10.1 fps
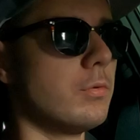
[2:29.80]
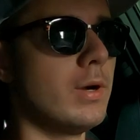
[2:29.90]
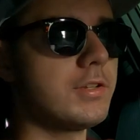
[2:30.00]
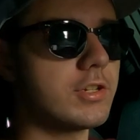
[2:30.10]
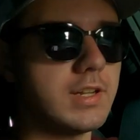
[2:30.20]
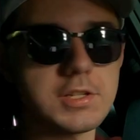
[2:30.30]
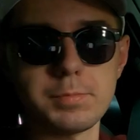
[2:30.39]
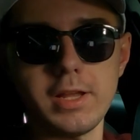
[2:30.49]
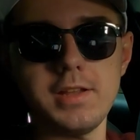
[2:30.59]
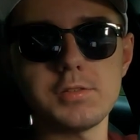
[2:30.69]
which
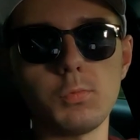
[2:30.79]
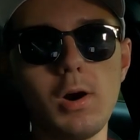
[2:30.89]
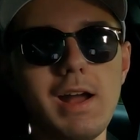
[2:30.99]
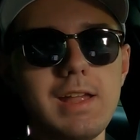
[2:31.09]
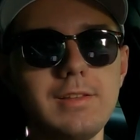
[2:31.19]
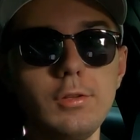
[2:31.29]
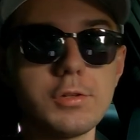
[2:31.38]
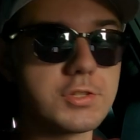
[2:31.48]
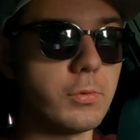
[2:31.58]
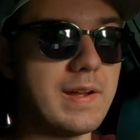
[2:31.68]
explains why it
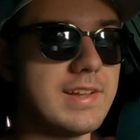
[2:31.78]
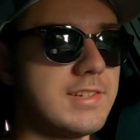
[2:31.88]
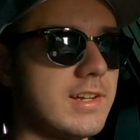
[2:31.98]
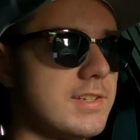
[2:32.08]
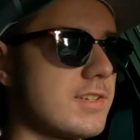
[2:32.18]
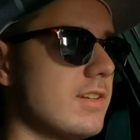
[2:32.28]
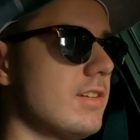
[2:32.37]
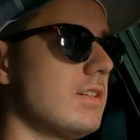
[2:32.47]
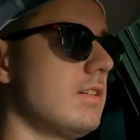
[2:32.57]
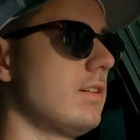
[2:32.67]
looks the way it does,
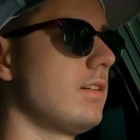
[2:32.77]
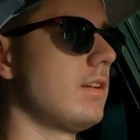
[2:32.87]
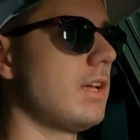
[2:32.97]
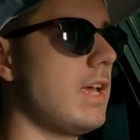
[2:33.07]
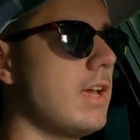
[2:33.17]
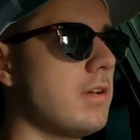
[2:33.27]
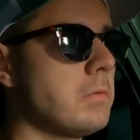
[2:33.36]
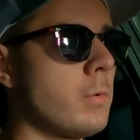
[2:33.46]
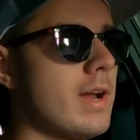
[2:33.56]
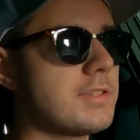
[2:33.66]

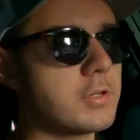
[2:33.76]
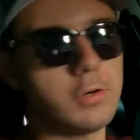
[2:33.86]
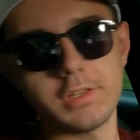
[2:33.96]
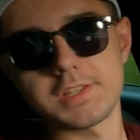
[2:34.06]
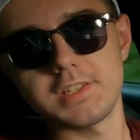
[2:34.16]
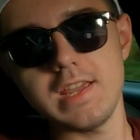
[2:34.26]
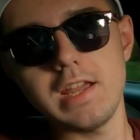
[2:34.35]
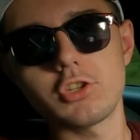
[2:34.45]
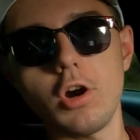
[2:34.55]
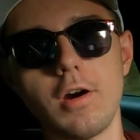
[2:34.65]
and why it's called the
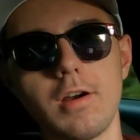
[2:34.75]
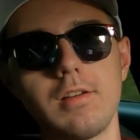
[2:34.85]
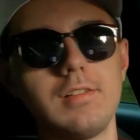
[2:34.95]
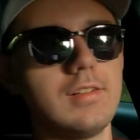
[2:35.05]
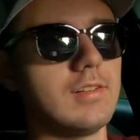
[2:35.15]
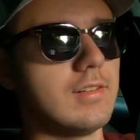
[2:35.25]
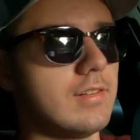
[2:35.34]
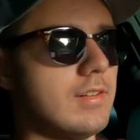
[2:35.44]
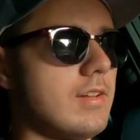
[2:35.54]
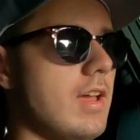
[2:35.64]
CHR,
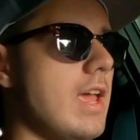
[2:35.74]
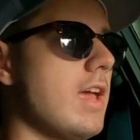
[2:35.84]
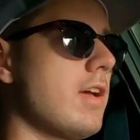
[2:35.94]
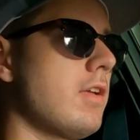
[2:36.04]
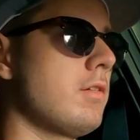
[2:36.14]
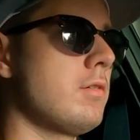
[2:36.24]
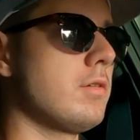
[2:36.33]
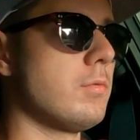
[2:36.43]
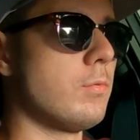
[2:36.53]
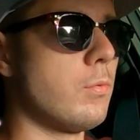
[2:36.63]

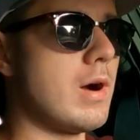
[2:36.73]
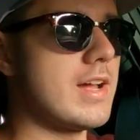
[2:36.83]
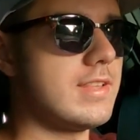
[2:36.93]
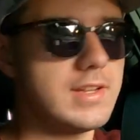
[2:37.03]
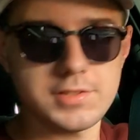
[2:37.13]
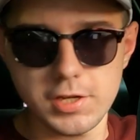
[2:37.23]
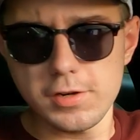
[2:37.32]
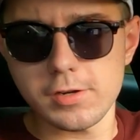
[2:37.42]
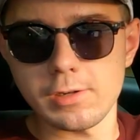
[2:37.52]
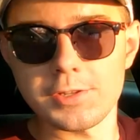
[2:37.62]
and why the
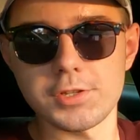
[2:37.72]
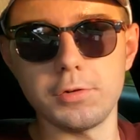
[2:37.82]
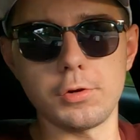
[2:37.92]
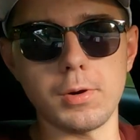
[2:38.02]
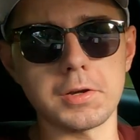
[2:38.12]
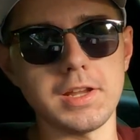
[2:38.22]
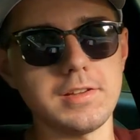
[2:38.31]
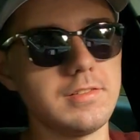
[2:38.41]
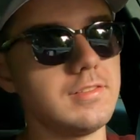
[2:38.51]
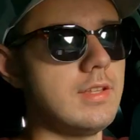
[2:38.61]
interior is so
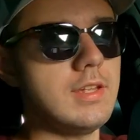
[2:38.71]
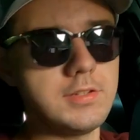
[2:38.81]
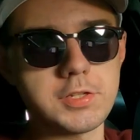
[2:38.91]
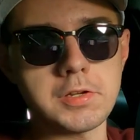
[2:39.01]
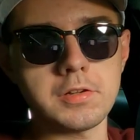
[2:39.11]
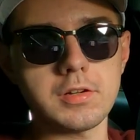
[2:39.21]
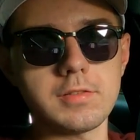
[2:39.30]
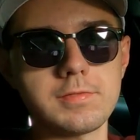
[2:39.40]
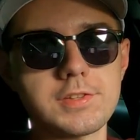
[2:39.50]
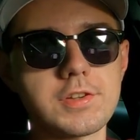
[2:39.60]
quirky. The interior
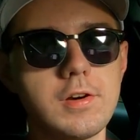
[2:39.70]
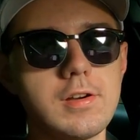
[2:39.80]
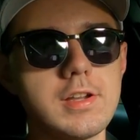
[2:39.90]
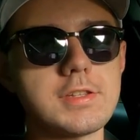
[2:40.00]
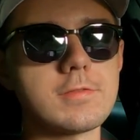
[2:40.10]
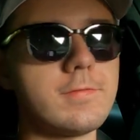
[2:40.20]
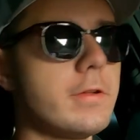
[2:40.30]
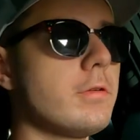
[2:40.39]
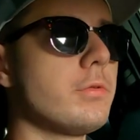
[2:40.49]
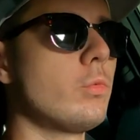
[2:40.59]
of this car is
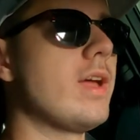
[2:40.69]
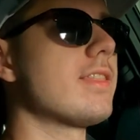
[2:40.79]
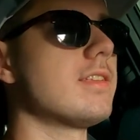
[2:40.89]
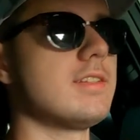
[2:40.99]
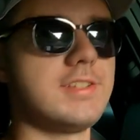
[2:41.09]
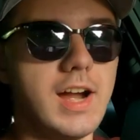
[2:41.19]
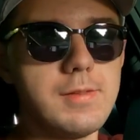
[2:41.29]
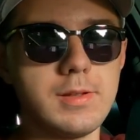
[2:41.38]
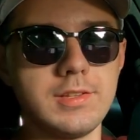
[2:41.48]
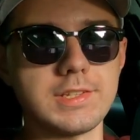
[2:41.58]
filled with
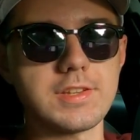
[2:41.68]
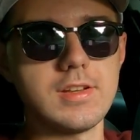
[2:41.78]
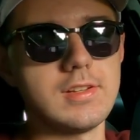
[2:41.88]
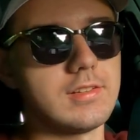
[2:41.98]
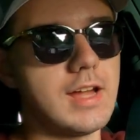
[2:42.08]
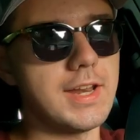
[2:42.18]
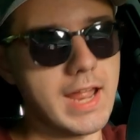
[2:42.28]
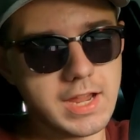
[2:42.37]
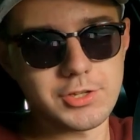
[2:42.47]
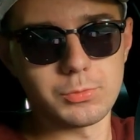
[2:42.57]
diamonds. Not
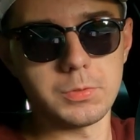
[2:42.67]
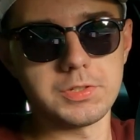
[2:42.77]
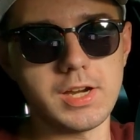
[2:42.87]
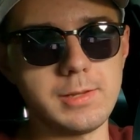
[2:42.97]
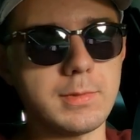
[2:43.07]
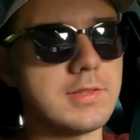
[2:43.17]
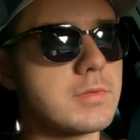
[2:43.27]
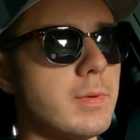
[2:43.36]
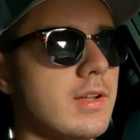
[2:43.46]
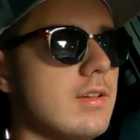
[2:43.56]
actual
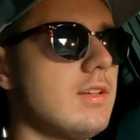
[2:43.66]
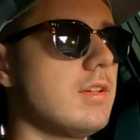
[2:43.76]
diamonds, but